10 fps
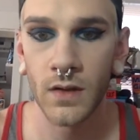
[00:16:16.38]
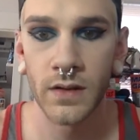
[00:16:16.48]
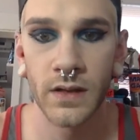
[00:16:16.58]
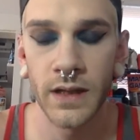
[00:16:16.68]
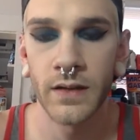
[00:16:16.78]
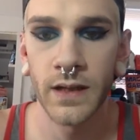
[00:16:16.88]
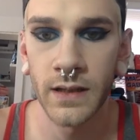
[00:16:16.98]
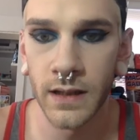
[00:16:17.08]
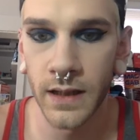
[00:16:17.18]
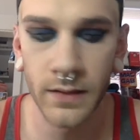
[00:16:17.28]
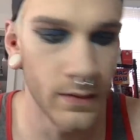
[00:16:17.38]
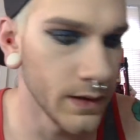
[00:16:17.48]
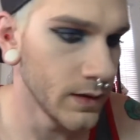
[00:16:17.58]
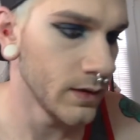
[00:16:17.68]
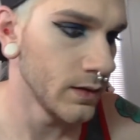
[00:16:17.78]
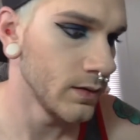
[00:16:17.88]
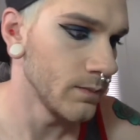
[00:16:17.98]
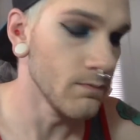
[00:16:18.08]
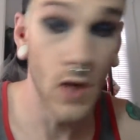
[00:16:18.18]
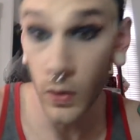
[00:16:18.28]
So now that the eyes are done,
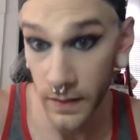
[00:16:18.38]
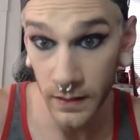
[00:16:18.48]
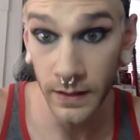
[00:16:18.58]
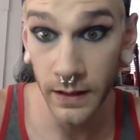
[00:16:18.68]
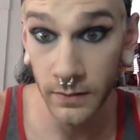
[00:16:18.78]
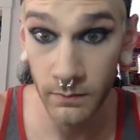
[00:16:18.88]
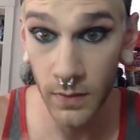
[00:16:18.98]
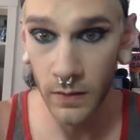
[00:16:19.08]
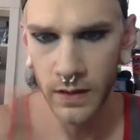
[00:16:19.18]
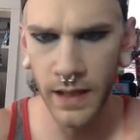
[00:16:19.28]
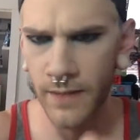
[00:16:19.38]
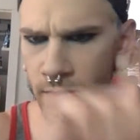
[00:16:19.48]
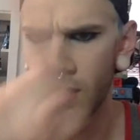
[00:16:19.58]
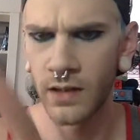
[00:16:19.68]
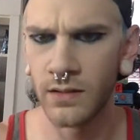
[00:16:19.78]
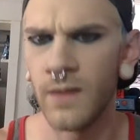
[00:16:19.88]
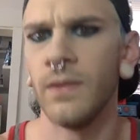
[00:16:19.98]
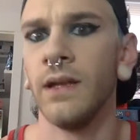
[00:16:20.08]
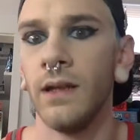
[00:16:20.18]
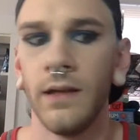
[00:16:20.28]
mostly, I'm not
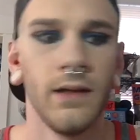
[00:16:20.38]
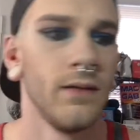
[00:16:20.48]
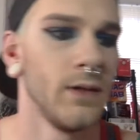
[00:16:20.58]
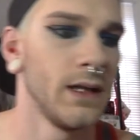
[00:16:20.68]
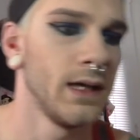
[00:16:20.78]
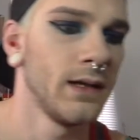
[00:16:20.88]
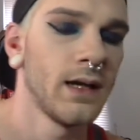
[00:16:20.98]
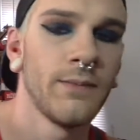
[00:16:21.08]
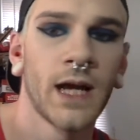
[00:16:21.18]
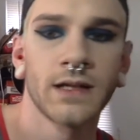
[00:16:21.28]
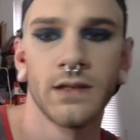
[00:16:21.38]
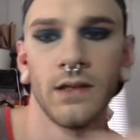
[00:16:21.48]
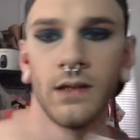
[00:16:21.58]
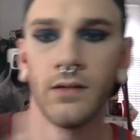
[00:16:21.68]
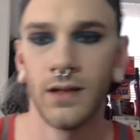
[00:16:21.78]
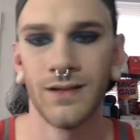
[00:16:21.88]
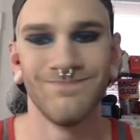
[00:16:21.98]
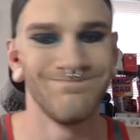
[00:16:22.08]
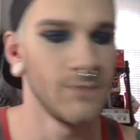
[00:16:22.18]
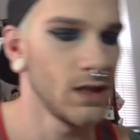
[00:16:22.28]
completely done with that. I'm actually gonna, no,
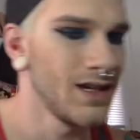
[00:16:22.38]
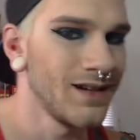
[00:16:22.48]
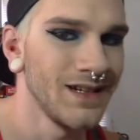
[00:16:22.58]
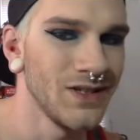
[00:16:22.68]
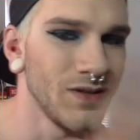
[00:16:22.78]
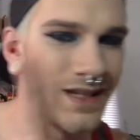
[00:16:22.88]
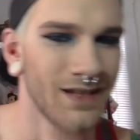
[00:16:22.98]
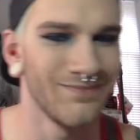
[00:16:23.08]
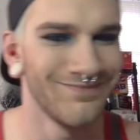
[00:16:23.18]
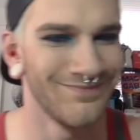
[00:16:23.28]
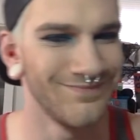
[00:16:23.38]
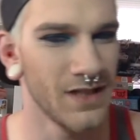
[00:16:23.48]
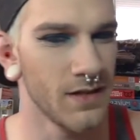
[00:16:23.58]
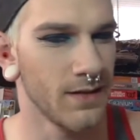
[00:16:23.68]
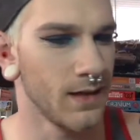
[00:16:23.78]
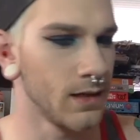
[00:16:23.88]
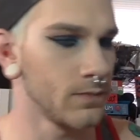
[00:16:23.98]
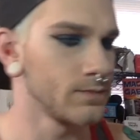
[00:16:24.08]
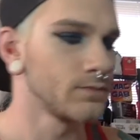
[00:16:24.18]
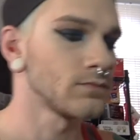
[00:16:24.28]
not gonna do it yet. Just kidding.
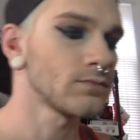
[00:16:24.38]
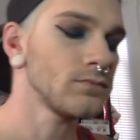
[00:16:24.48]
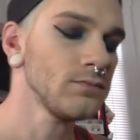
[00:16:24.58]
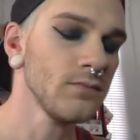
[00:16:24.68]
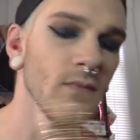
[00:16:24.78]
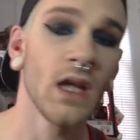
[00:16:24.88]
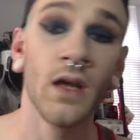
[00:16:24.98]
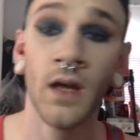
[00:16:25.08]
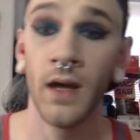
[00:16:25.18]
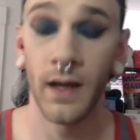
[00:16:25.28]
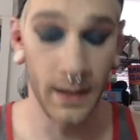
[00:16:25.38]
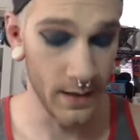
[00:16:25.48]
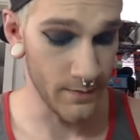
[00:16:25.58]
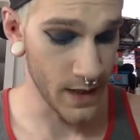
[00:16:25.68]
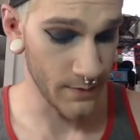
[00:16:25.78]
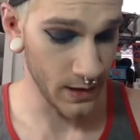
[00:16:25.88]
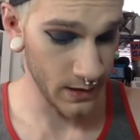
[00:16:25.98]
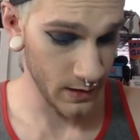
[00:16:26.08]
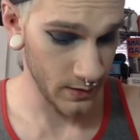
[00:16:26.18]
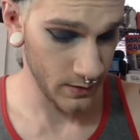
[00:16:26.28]
I'm
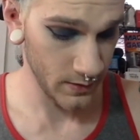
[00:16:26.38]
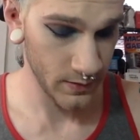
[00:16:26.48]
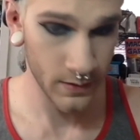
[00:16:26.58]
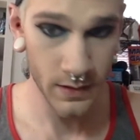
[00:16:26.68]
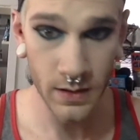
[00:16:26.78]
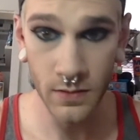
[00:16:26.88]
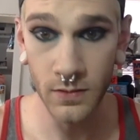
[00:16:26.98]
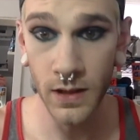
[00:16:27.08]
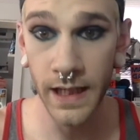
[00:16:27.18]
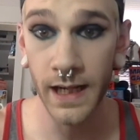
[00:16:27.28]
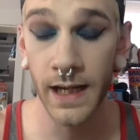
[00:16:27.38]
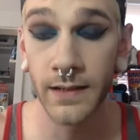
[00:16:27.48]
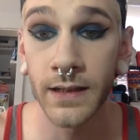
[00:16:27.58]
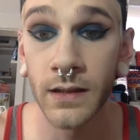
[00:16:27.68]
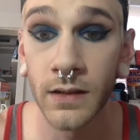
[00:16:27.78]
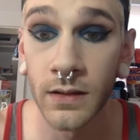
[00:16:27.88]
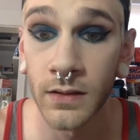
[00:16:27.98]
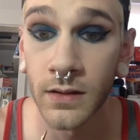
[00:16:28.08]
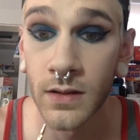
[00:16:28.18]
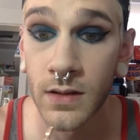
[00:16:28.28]
gonna do a highlighter.
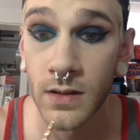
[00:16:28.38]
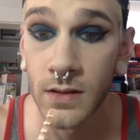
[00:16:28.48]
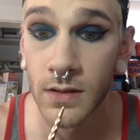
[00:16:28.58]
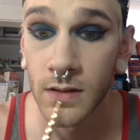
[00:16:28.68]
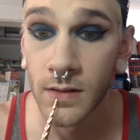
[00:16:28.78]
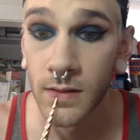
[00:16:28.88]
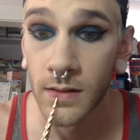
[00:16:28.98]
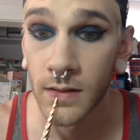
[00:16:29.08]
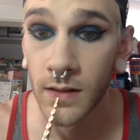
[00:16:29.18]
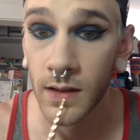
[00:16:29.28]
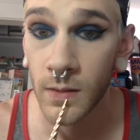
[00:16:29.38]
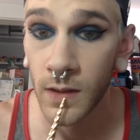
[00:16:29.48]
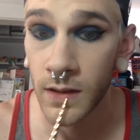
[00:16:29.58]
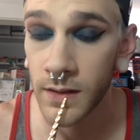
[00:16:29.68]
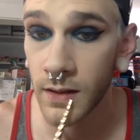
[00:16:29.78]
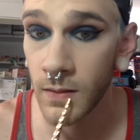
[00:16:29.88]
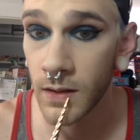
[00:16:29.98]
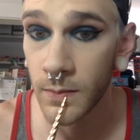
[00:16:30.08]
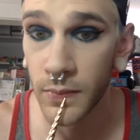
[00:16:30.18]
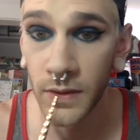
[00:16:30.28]
We're gonna stick with
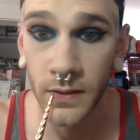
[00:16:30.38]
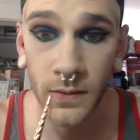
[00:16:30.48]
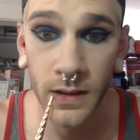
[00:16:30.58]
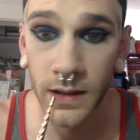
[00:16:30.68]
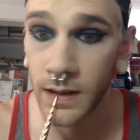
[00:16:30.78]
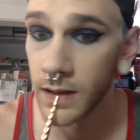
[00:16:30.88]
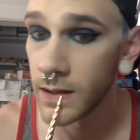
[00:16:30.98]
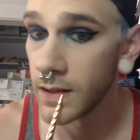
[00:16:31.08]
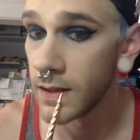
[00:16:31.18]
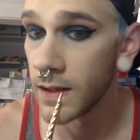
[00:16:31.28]
the blue idea.